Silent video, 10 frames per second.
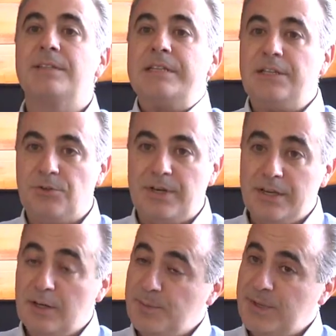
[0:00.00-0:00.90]
is literally
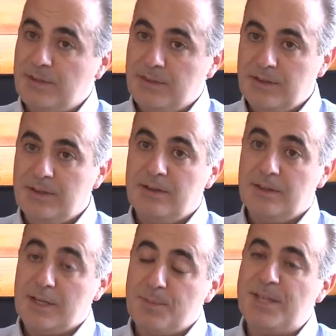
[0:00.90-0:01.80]
going to be the, uh,
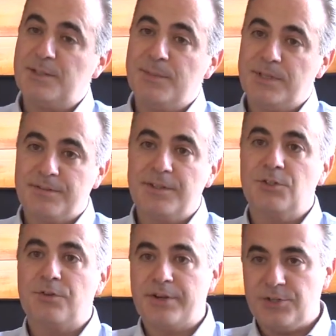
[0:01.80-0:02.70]
the commencement of
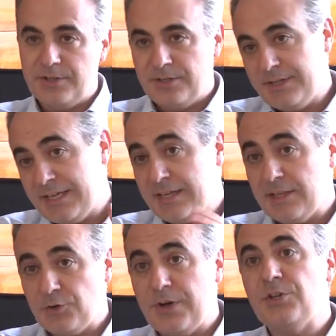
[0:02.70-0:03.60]
construction and digging
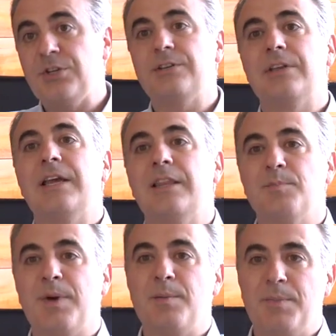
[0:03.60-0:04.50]
the trenching to lay the
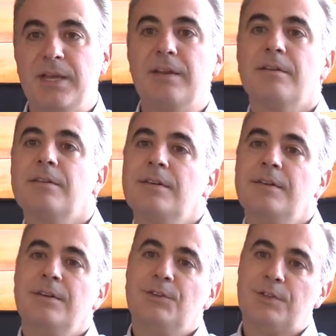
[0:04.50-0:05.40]
piping in.
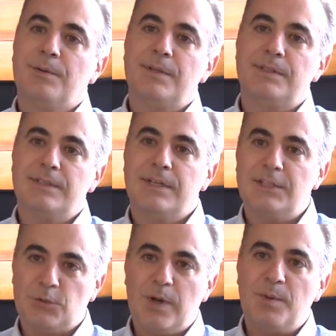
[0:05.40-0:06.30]
So it's, uh,
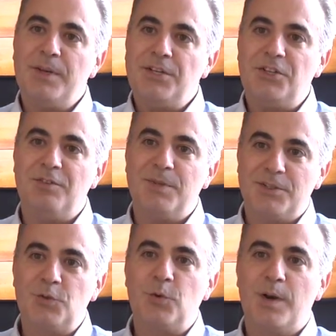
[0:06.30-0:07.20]
it's quite a big achievement
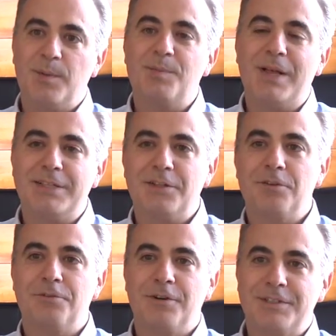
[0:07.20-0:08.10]
and quite a big milestone
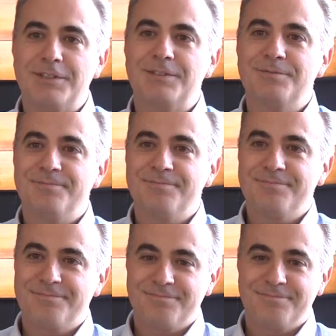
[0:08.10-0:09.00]
for mm-hmm. us.
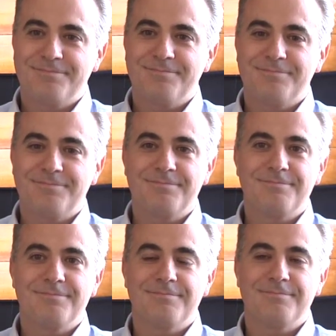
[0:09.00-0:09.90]
Uh, what's the way
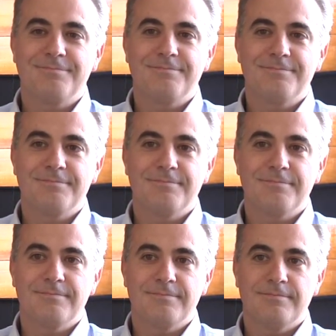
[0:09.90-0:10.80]
forward now? I mean, what
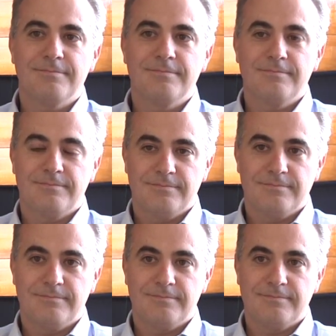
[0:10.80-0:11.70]
more still needs to
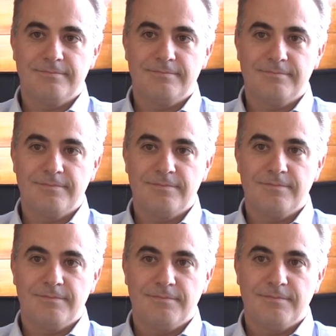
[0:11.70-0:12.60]
be done after
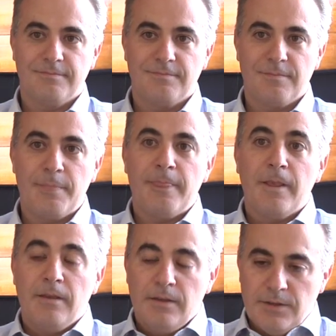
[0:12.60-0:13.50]
the events?
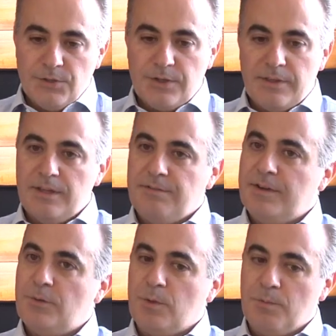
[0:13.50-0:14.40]
So the
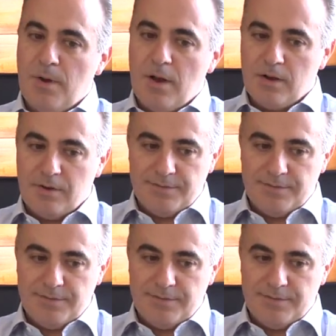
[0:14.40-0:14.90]
event will mark